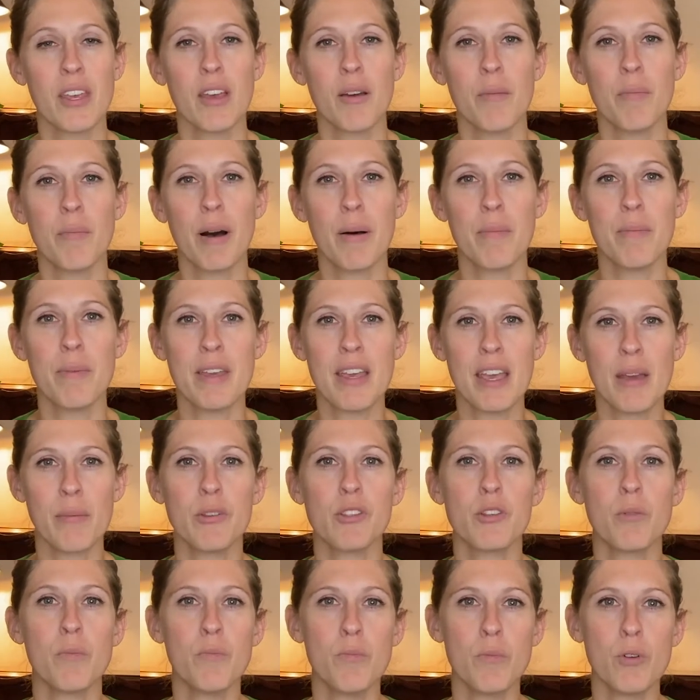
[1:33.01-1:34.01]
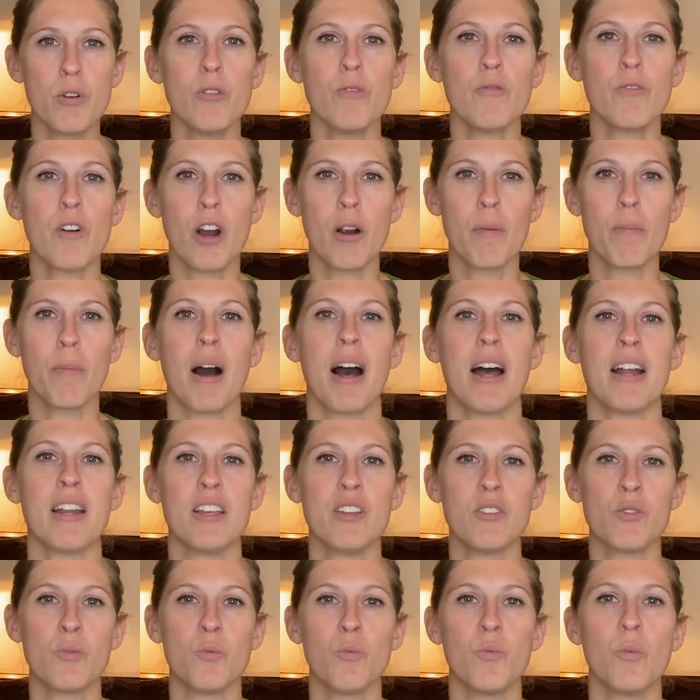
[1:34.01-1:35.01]
But being able to move our
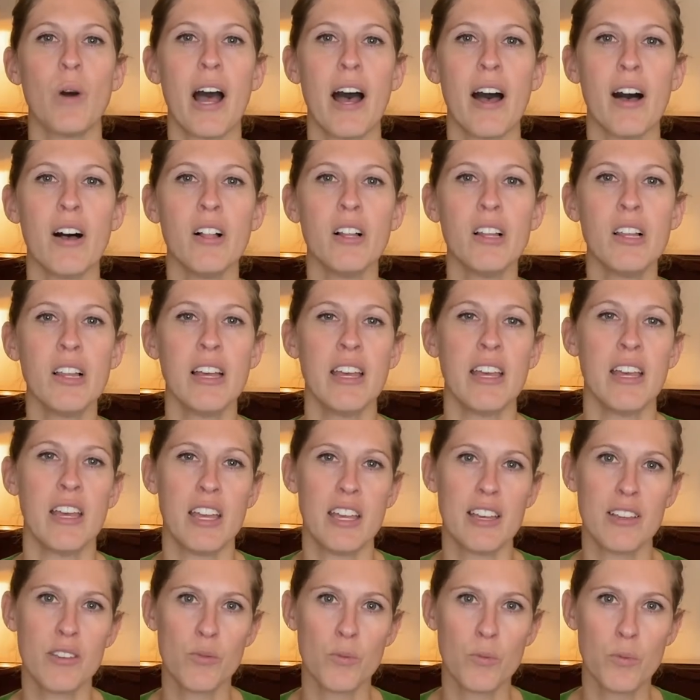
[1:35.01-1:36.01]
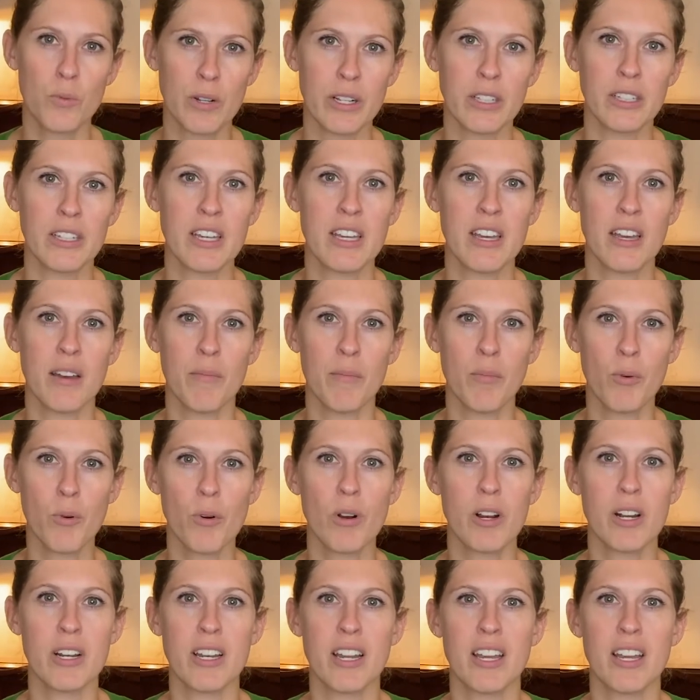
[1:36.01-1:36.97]
bodies well is really important.